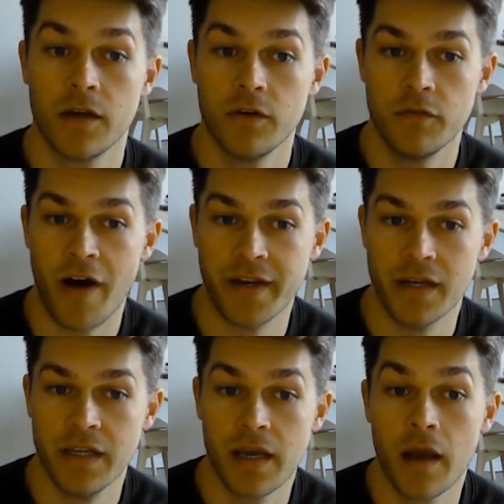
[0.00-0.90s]

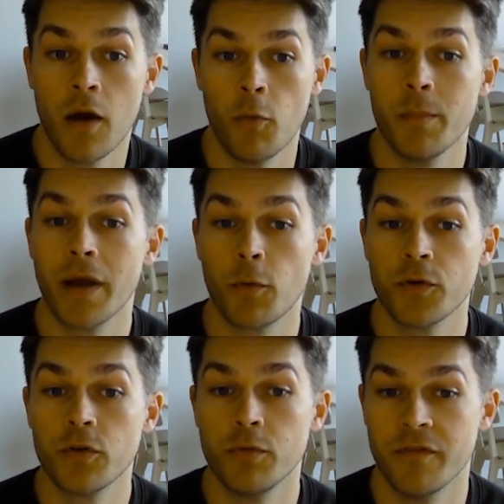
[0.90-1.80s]
Finally, we might want
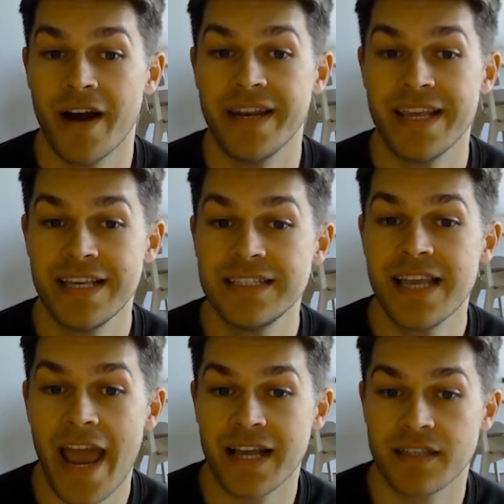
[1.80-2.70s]
to provide easy
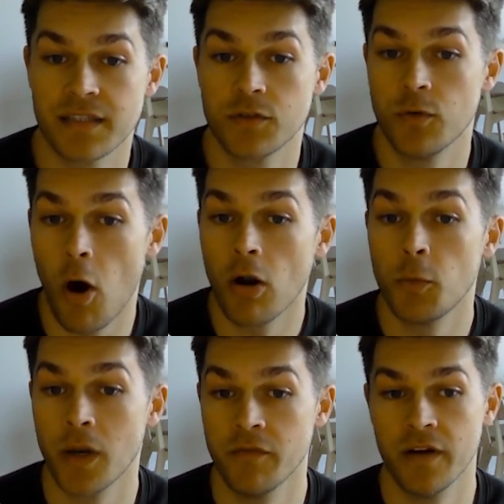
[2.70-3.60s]
access to all
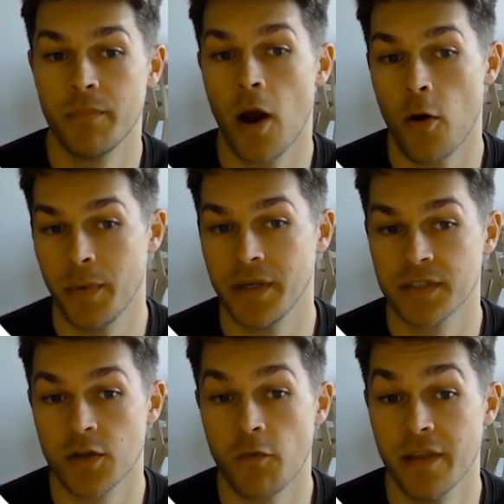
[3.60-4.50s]
relevant
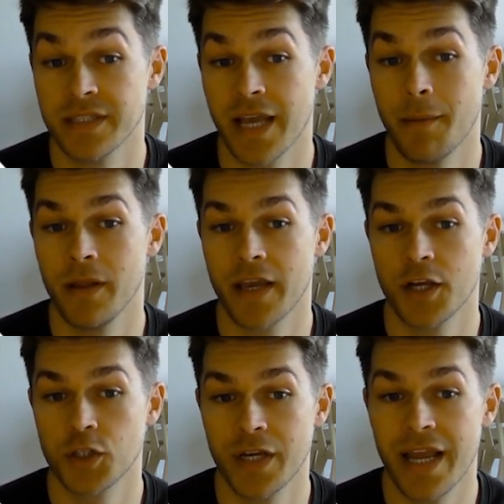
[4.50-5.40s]
parameters of this
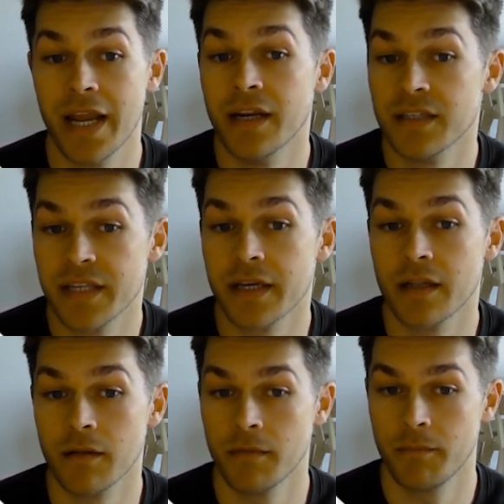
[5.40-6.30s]
application in a
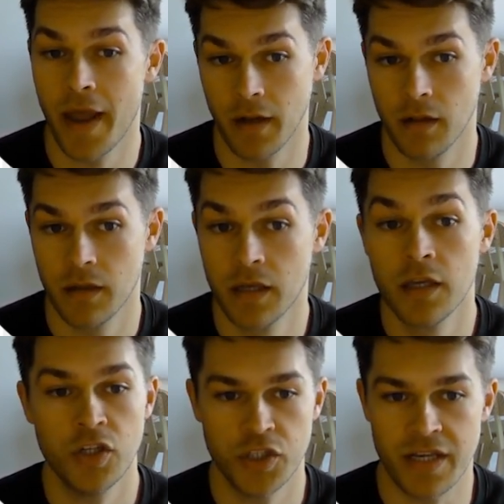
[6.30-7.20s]
single panel,
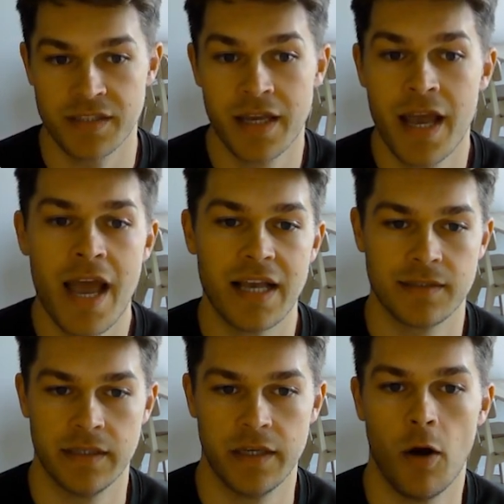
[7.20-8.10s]
just as
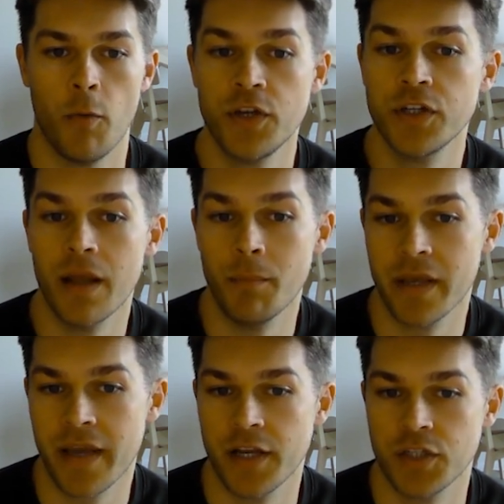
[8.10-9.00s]
the original
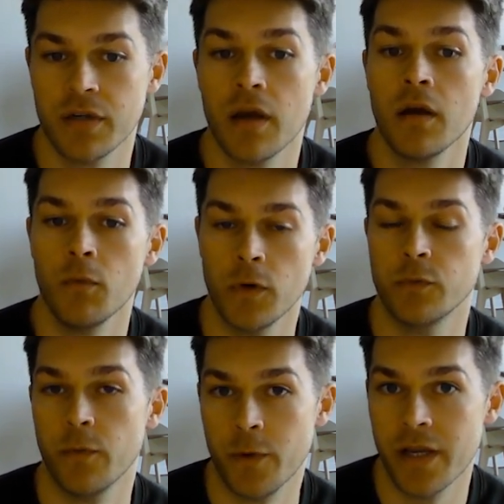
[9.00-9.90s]
application, which
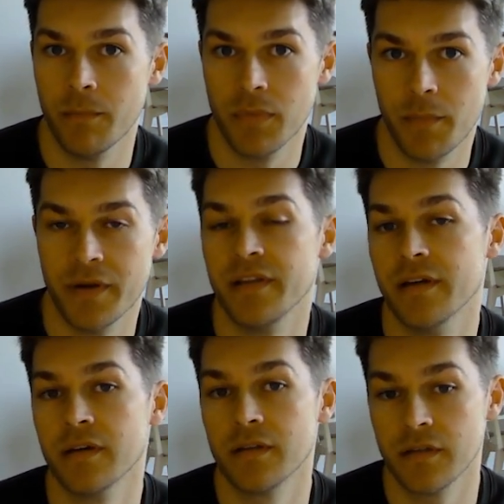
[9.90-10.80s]
we re-implement
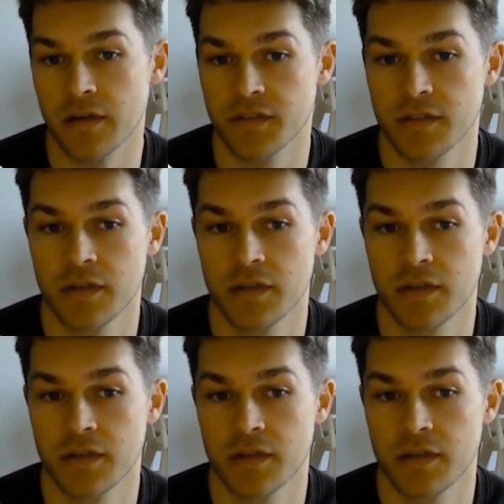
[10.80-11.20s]
here, does.